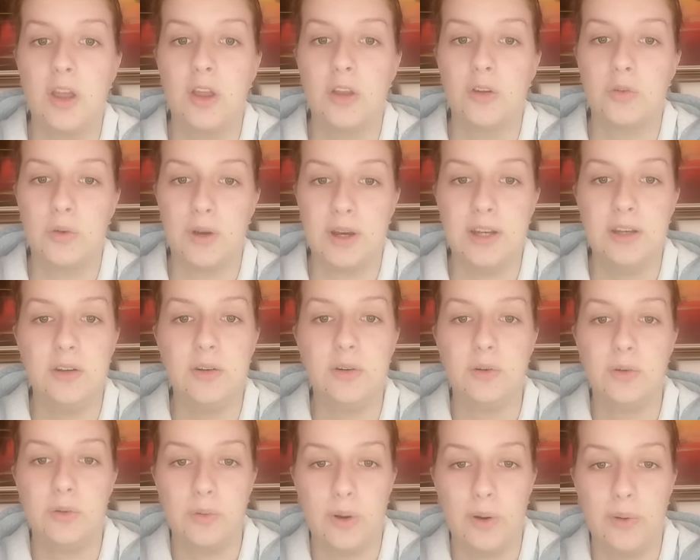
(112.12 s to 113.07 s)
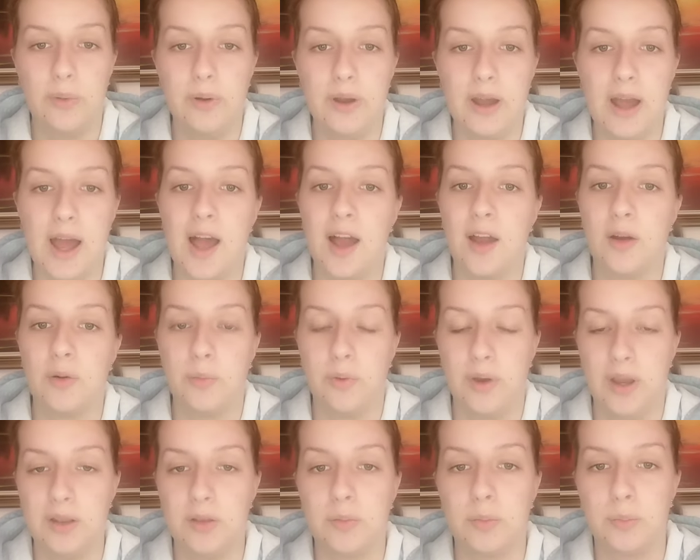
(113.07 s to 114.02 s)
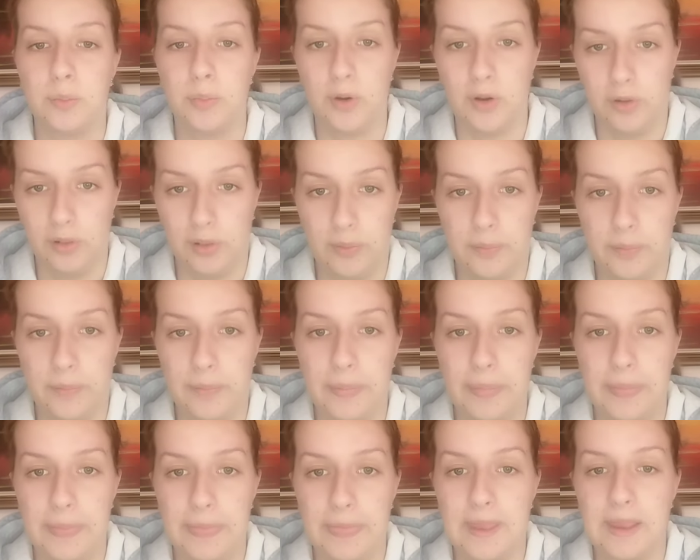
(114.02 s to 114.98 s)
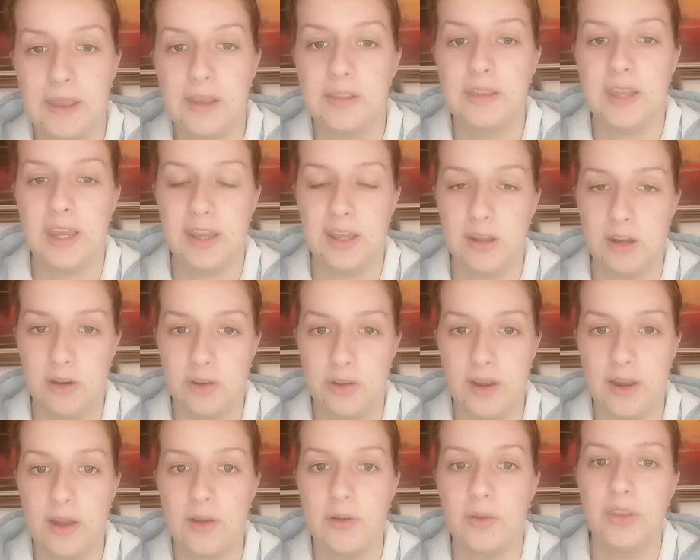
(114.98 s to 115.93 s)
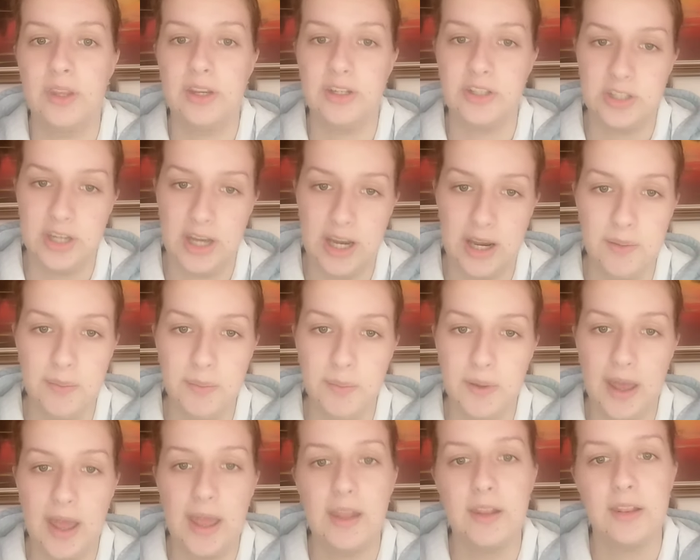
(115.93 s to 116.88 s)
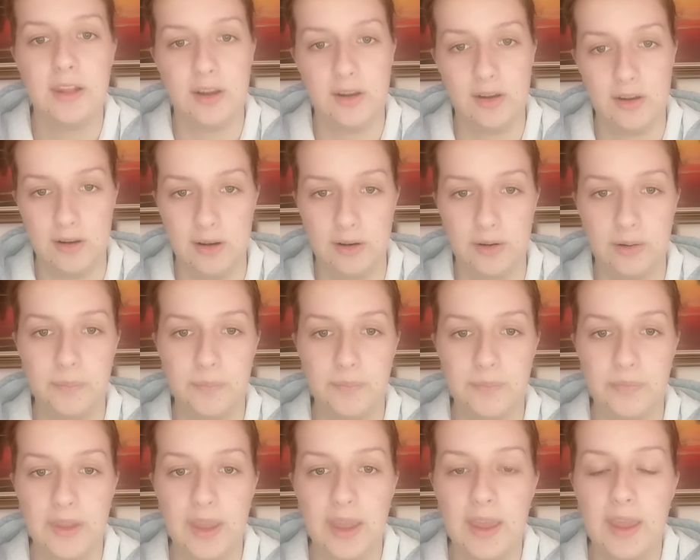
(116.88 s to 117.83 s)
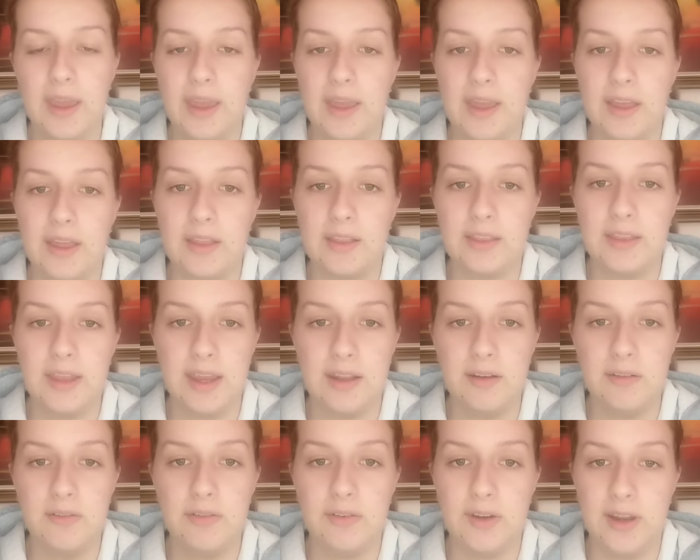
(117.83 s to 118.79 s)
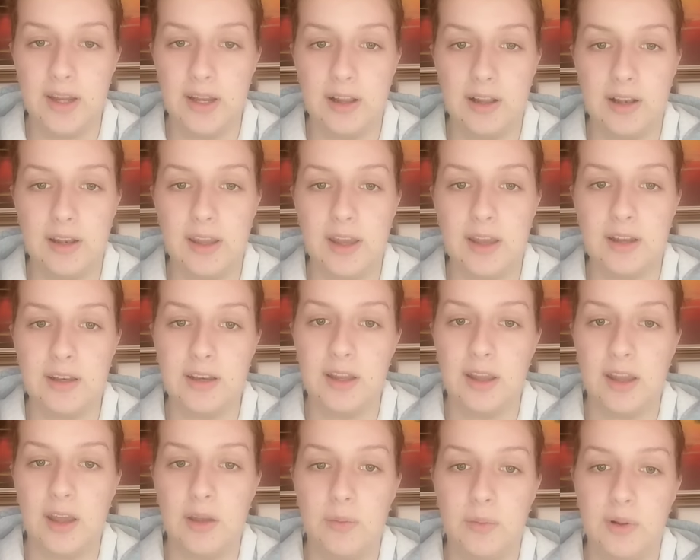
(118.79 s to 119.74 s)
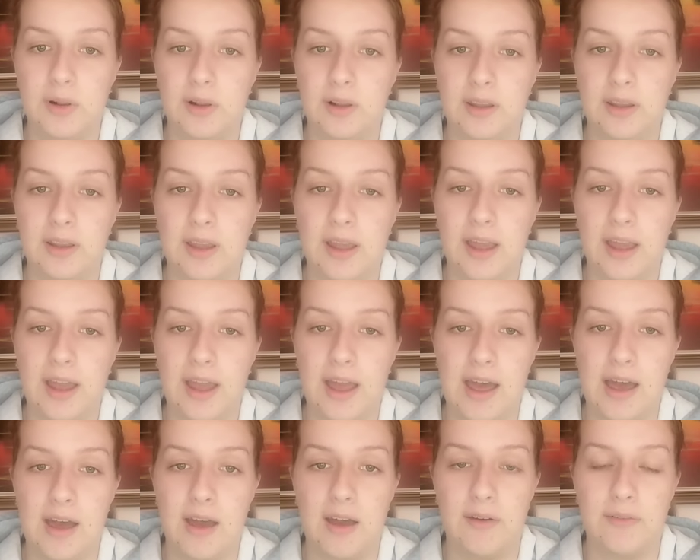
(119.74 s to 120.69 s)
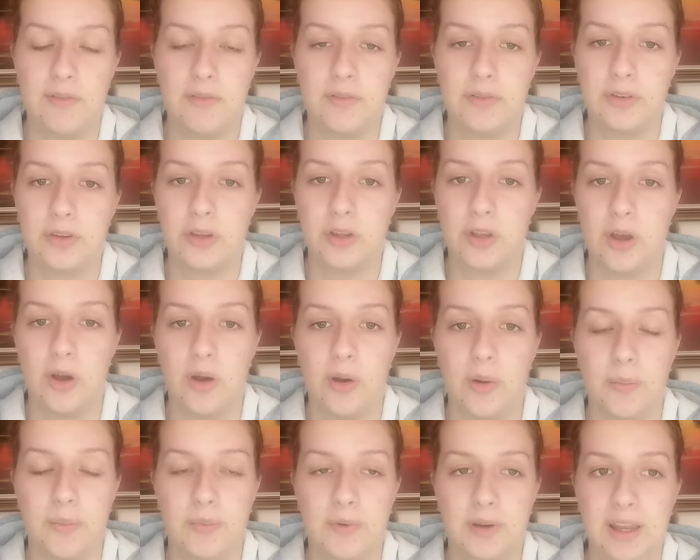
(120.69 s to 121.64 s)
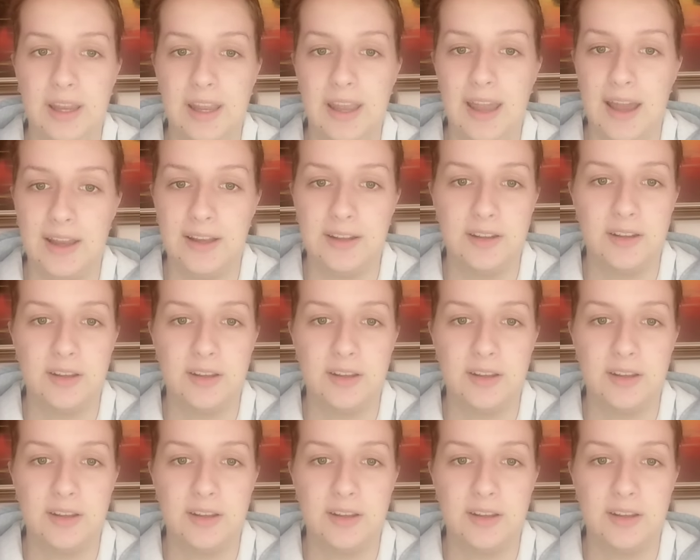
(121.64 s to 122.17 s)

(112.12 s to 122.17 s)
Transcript: try to draw a red ball, taking into account the shape and the color. Then finally, I think I will have some guide